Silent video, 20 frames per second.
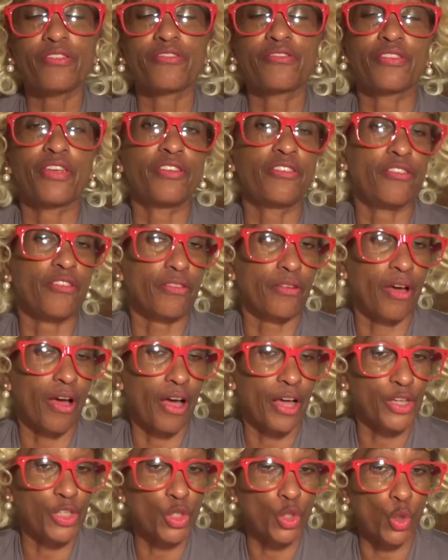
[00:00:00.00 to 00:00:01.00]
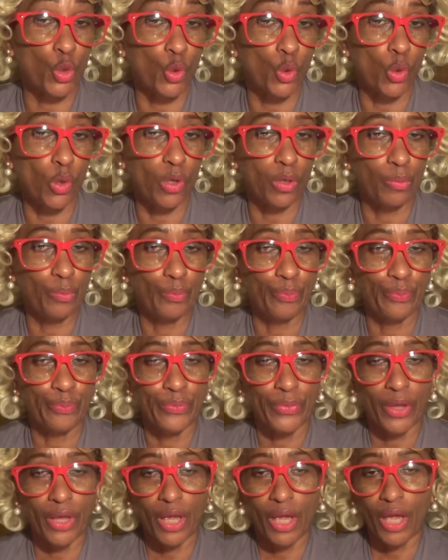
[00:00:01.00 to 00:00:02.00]
a senior in high school.
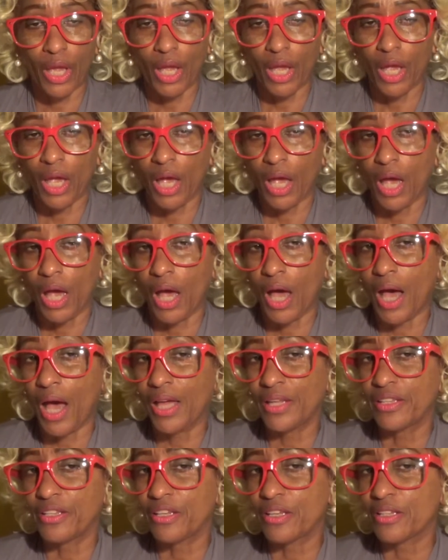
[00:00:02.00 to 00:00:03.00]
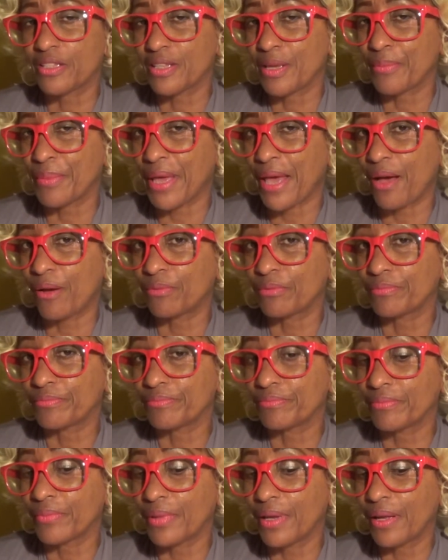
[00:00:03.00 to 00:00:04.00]
I took some out
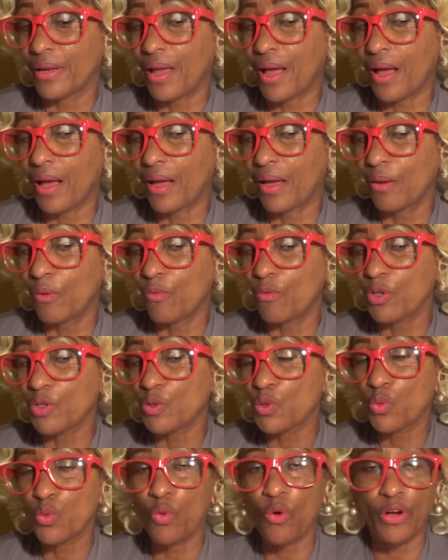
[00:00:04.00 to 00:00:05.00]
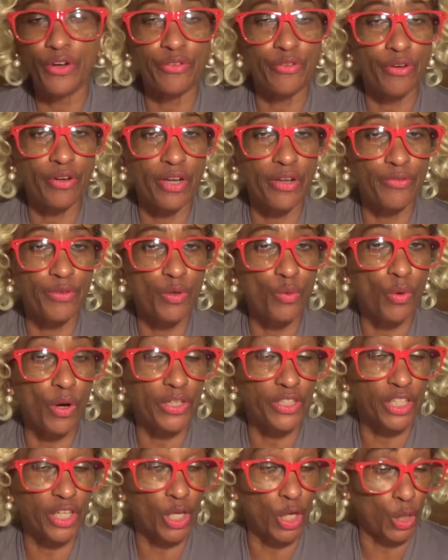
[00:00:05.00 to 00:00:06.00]
and I was wondering if you want
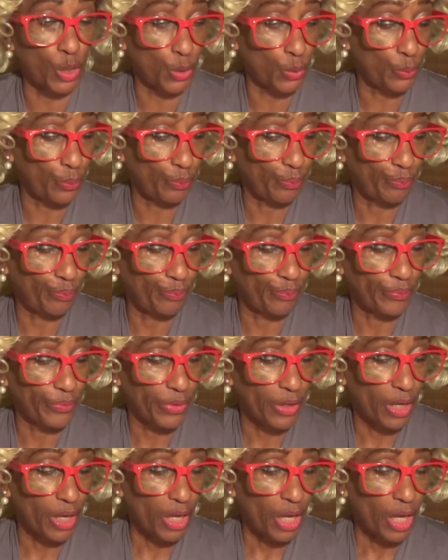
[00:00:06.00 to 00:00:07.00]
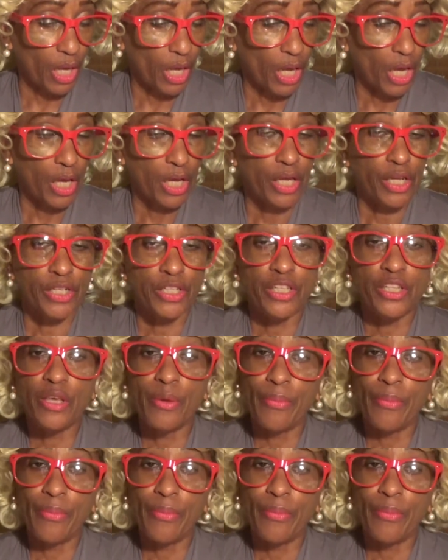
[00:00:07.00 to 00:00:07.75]
to go to the